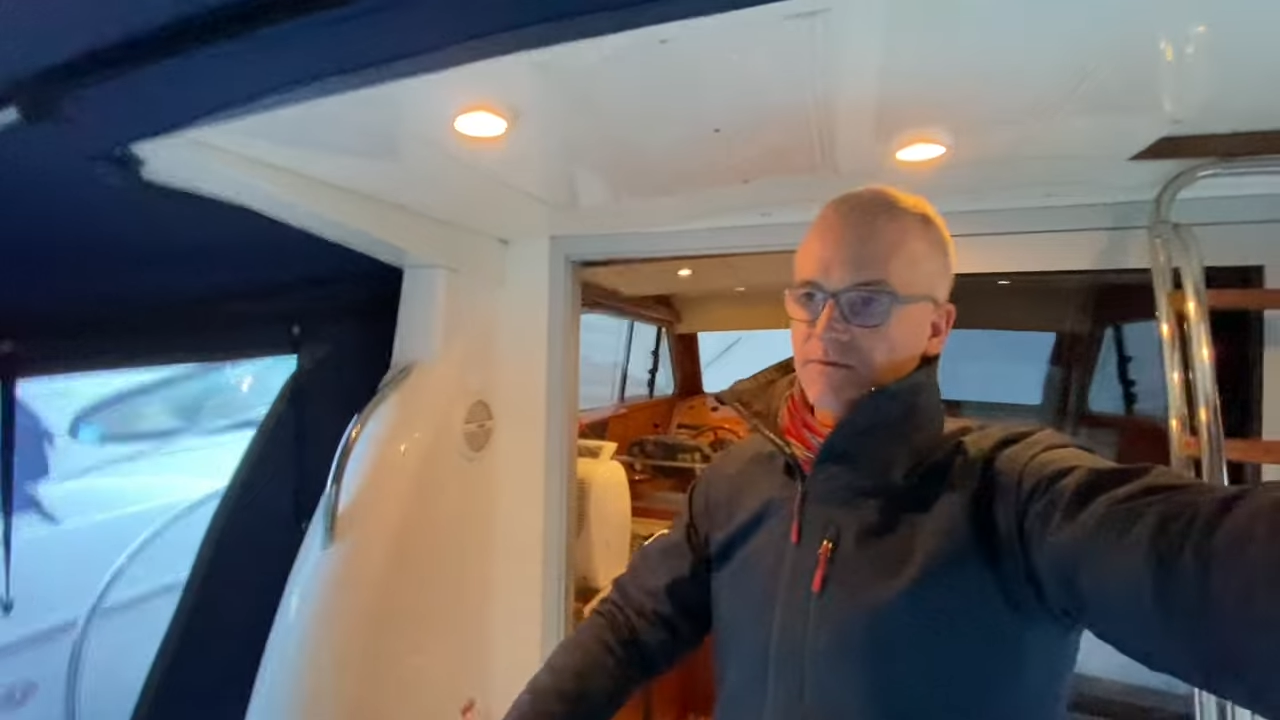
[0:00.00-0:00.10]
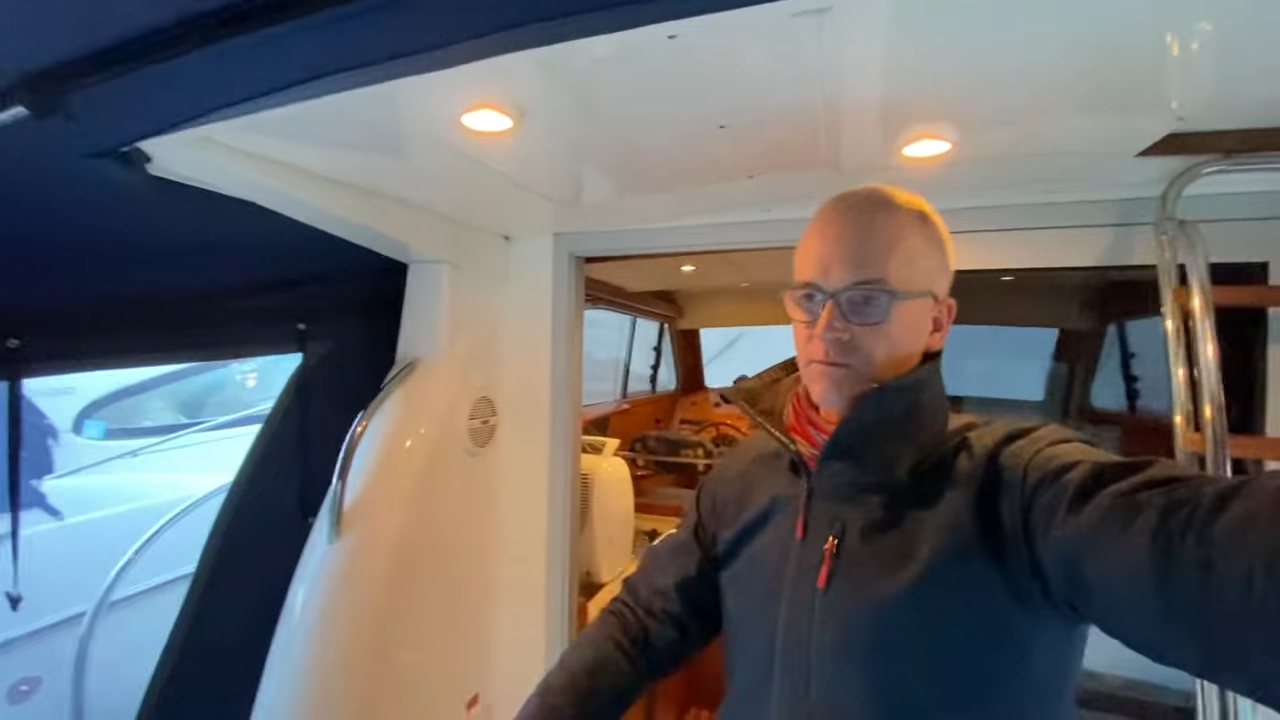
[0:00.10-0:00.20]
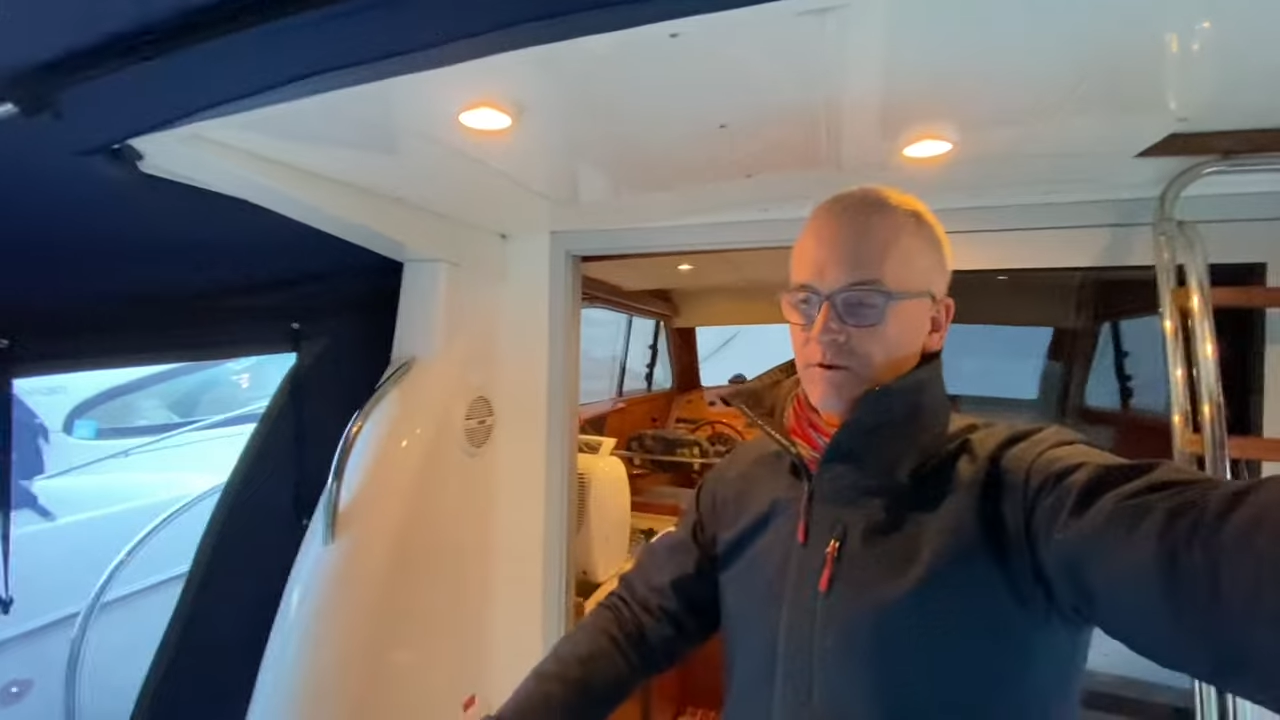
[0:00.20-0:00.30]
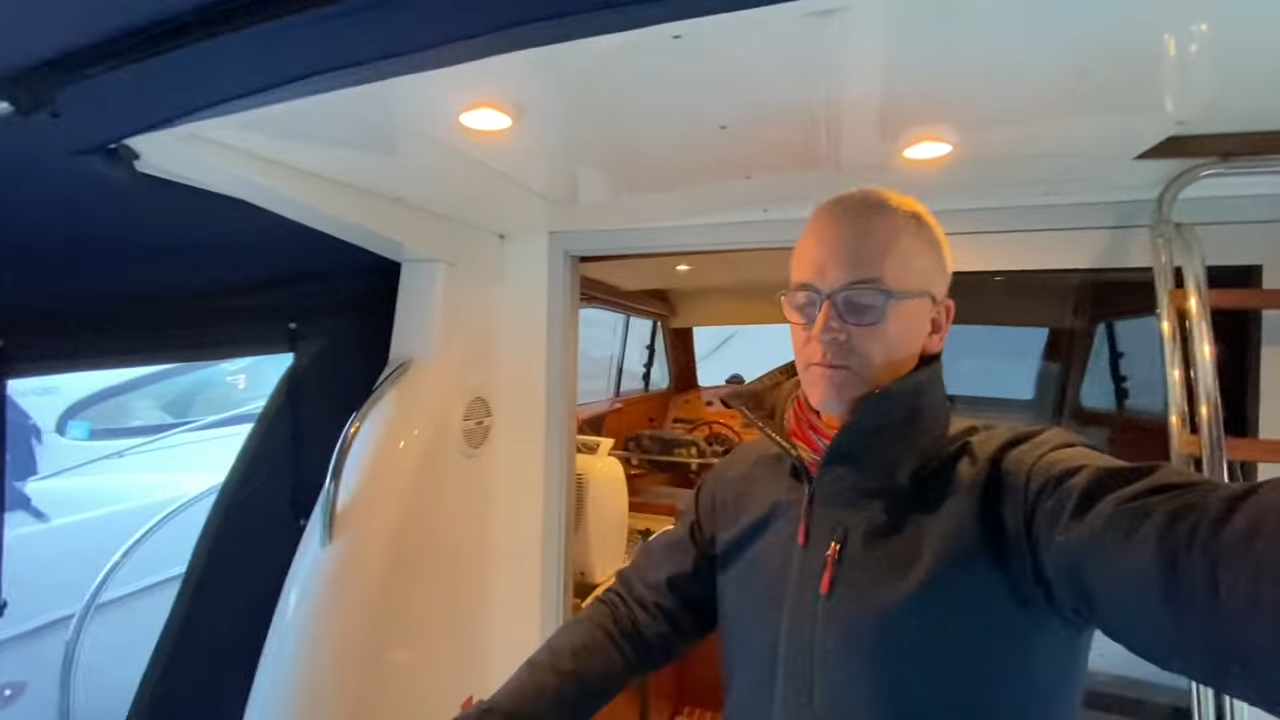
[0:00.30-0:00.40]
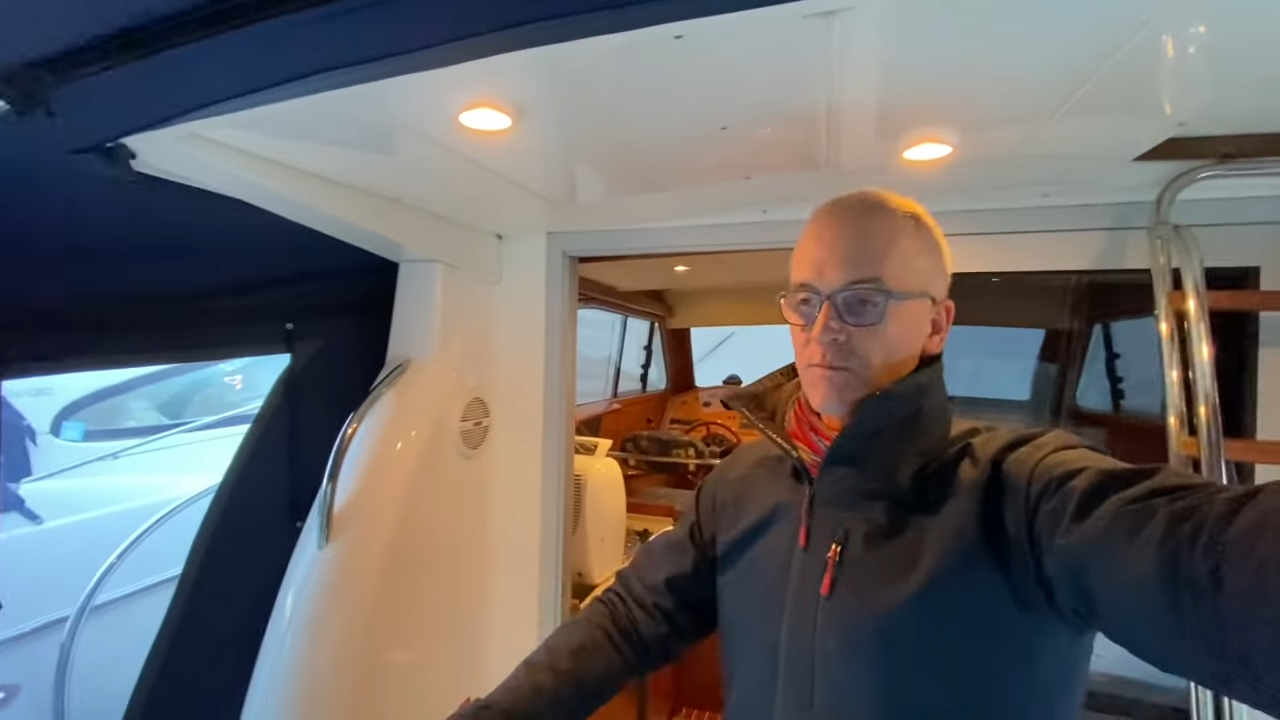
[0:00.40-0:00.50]

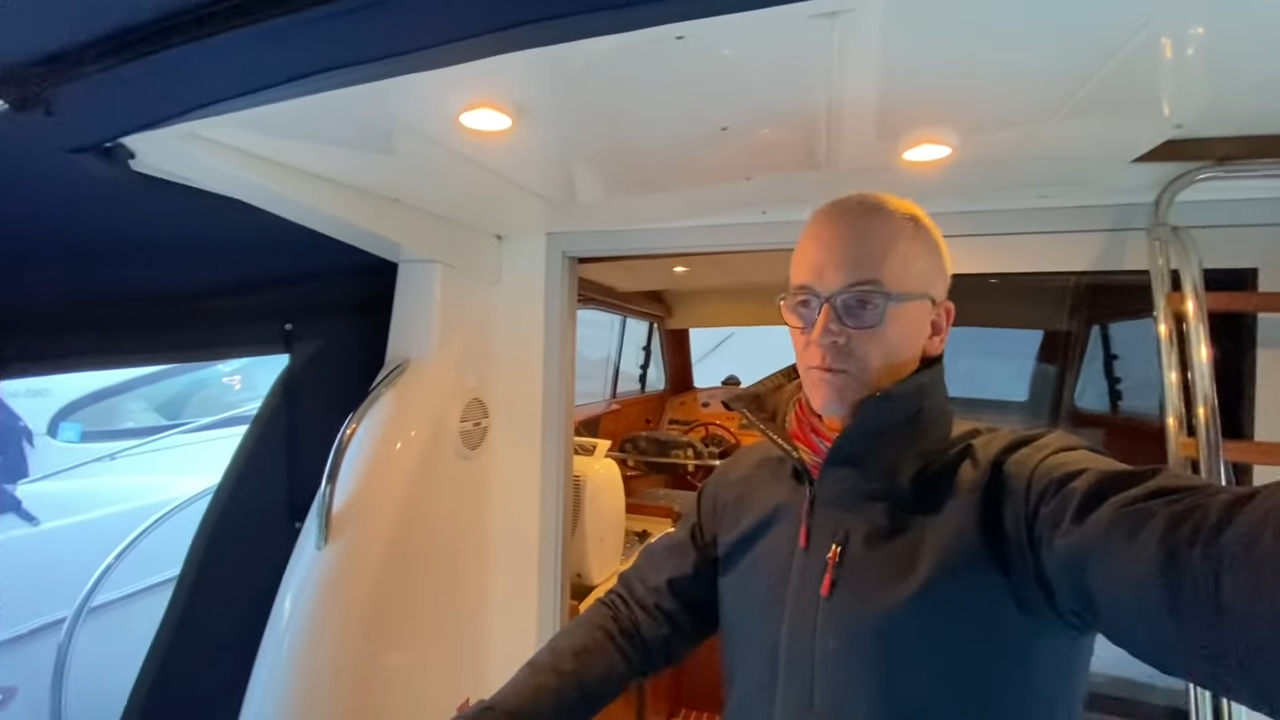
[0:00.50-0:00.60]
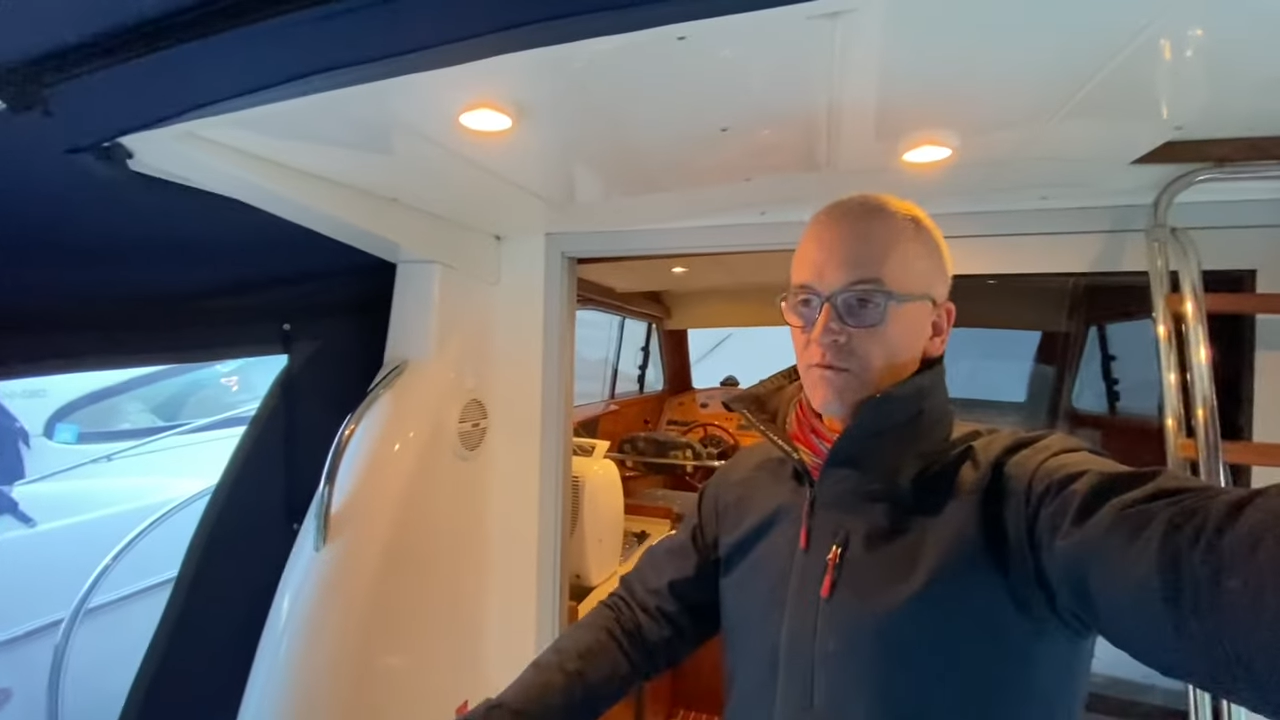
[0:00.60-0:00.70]
from